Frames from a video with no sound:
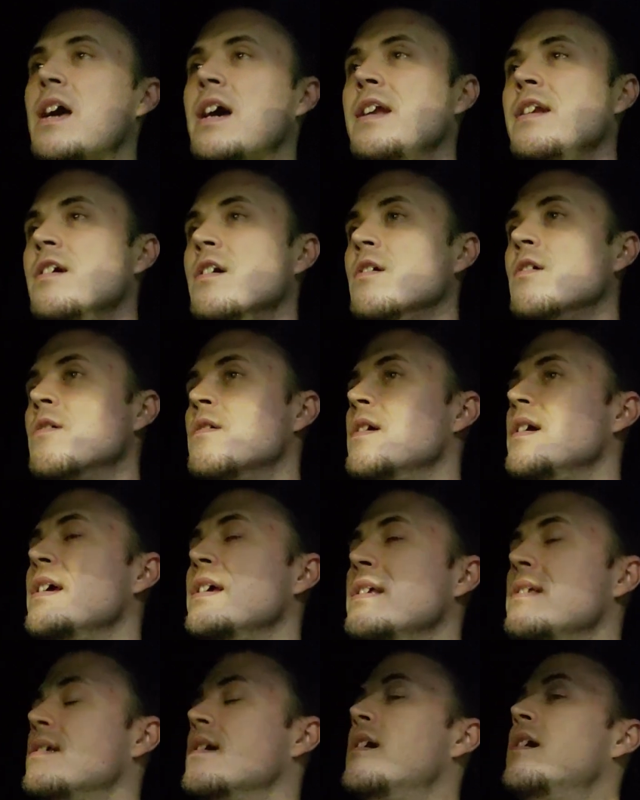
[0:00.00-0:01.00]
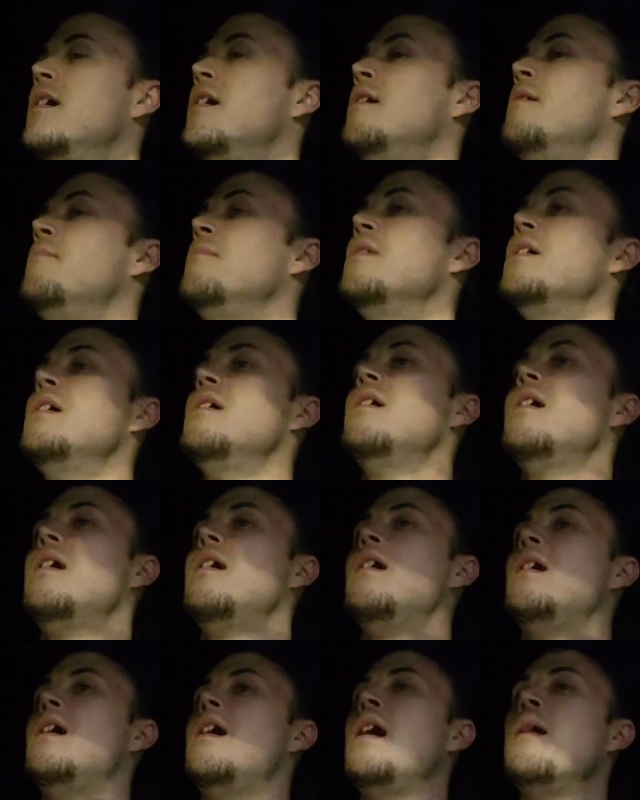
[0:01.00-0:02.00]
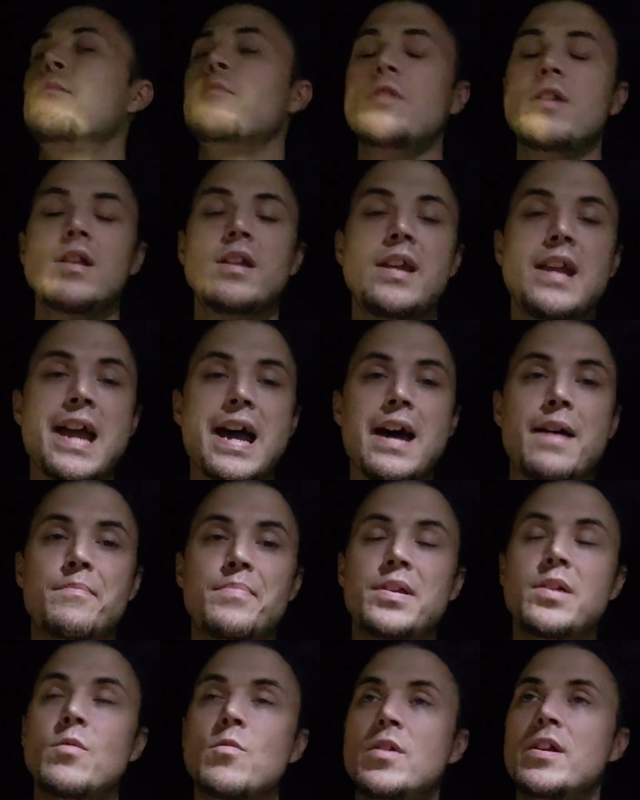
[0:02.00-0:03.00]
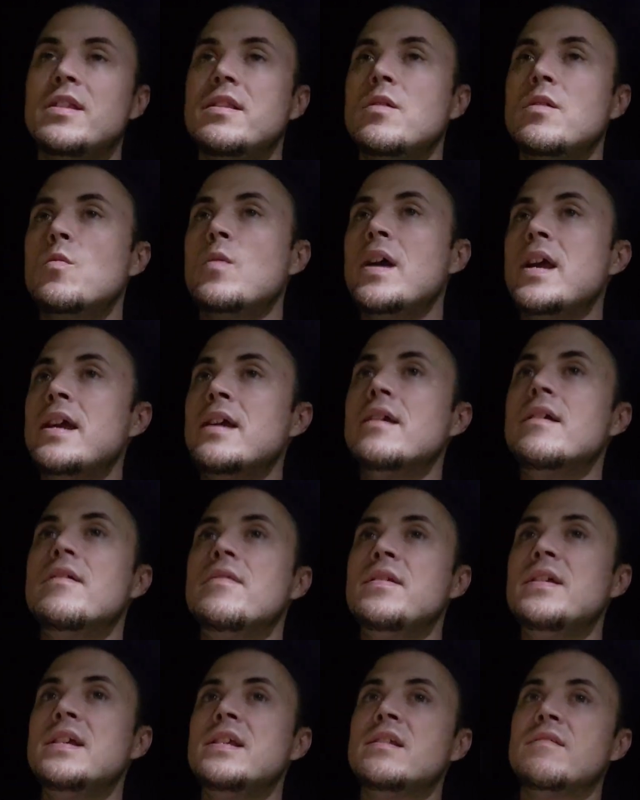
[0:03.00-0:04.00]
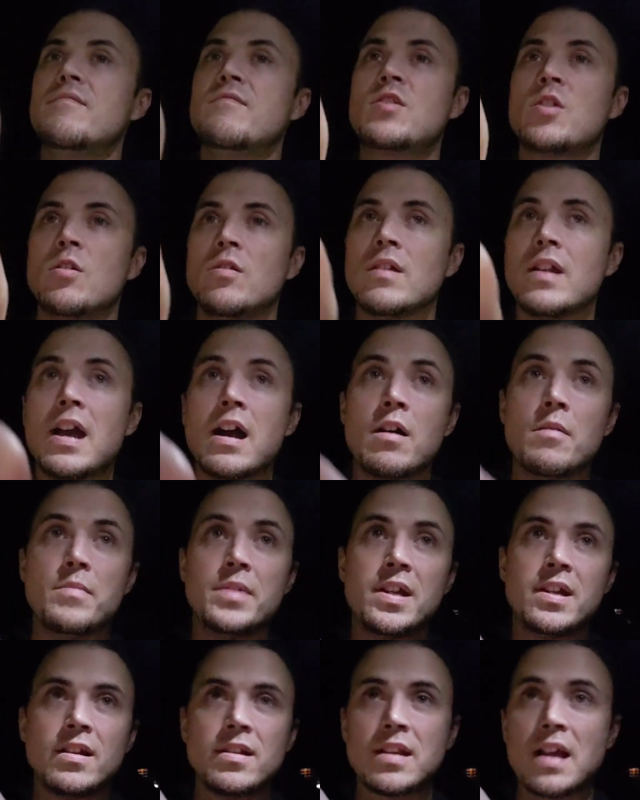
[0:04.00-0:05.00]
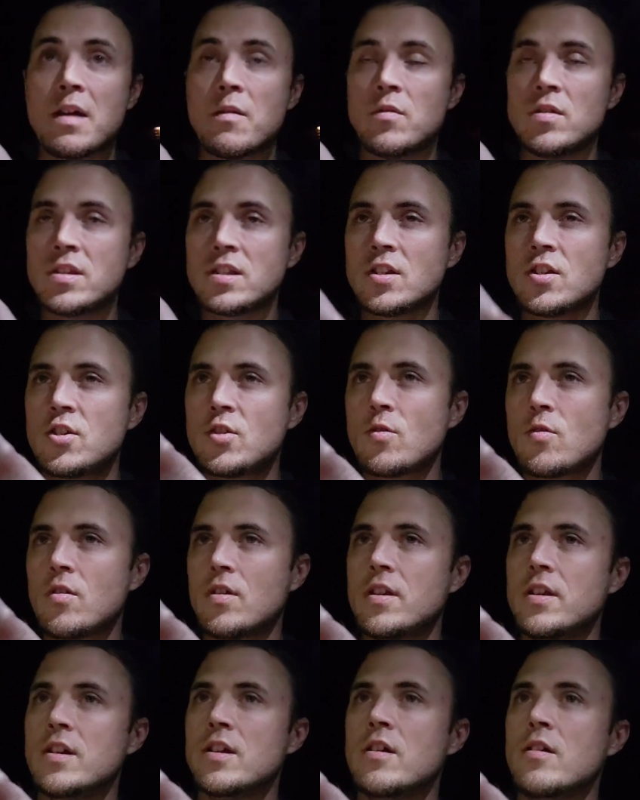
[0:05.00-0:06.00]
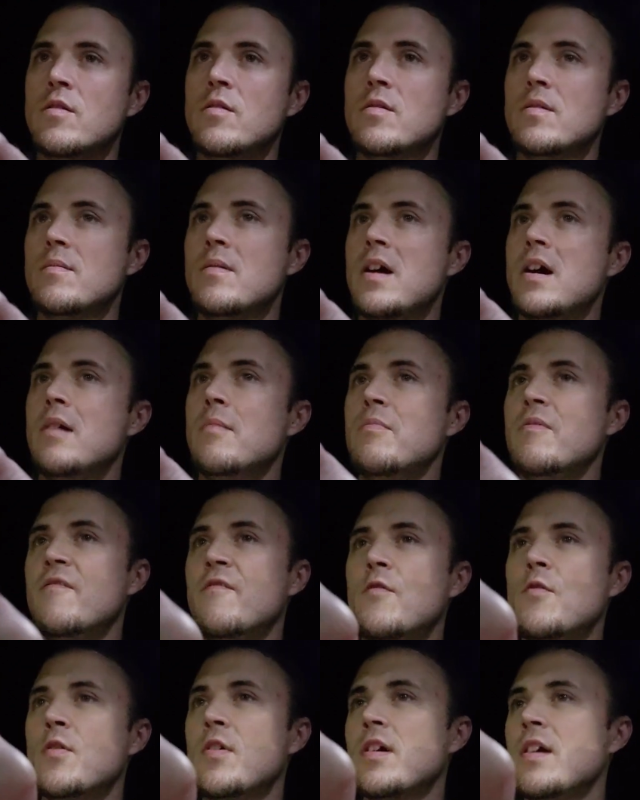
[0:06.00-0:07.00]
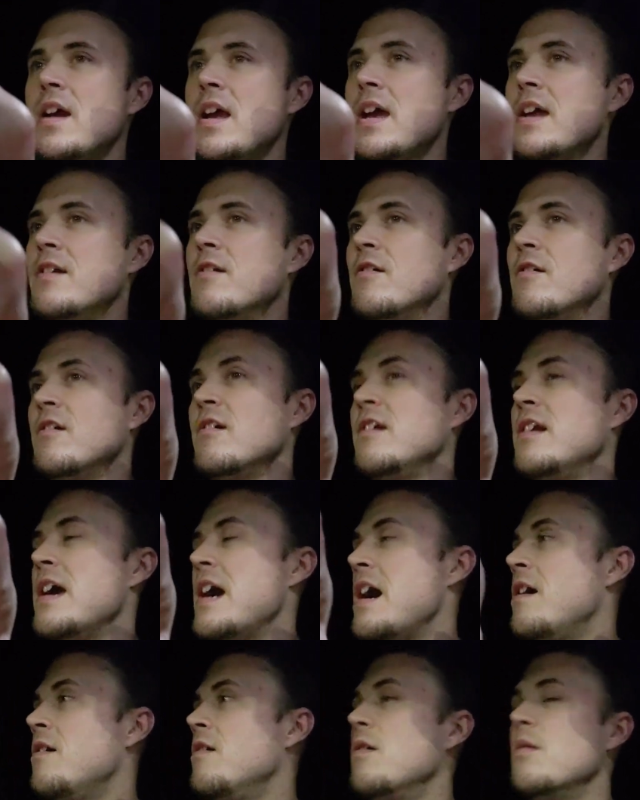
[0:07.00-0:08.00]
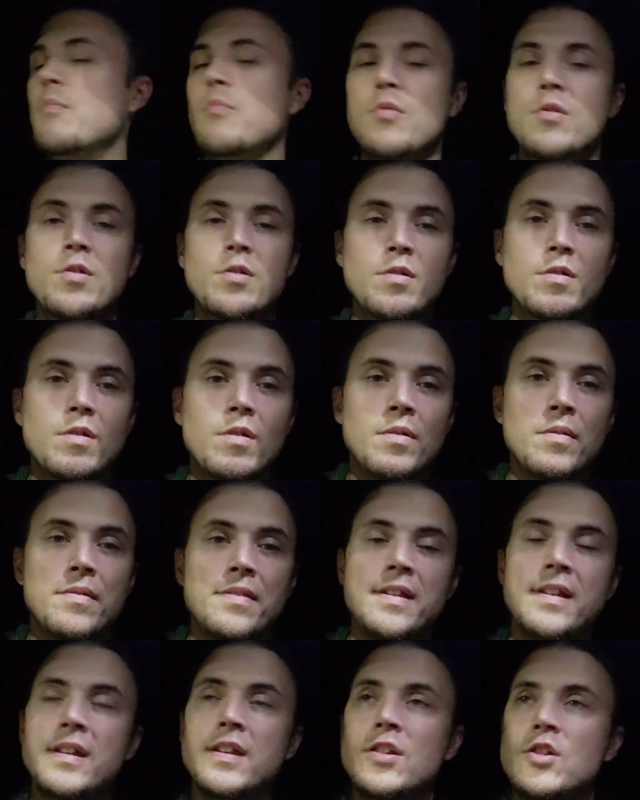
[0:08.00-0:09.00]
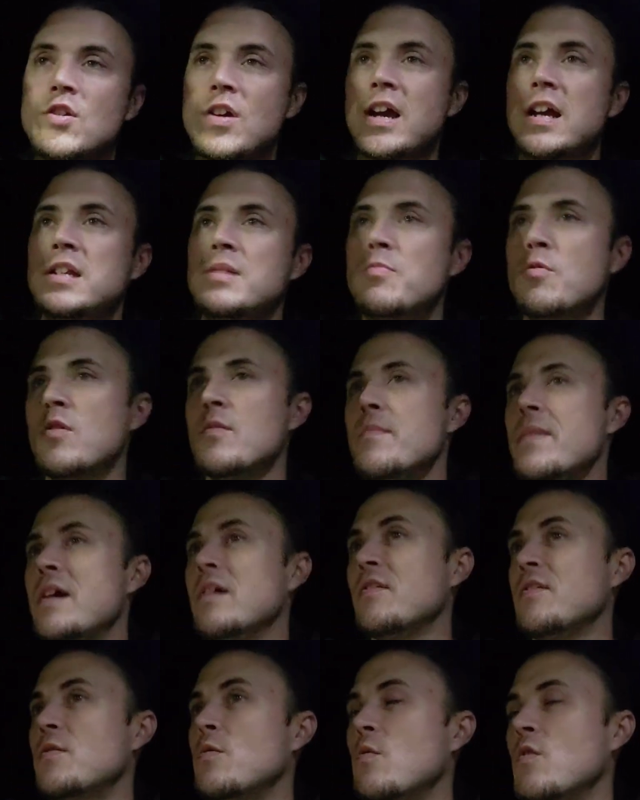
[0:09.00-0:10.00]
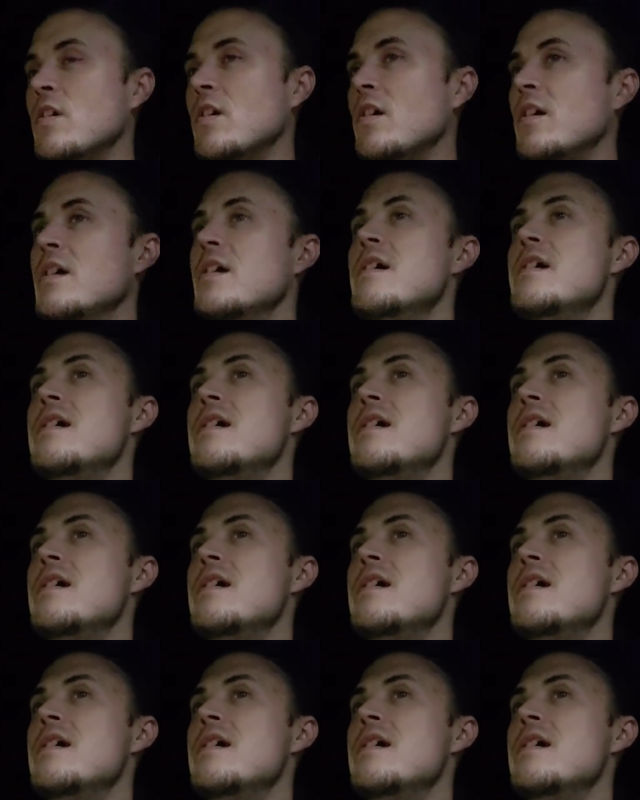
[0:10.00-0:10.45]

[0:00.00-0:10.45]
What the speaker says: I know is I'm really happy with the way these have turned out, because I wasn't sure, you know, before I had heard how brutal the track sport mounts were,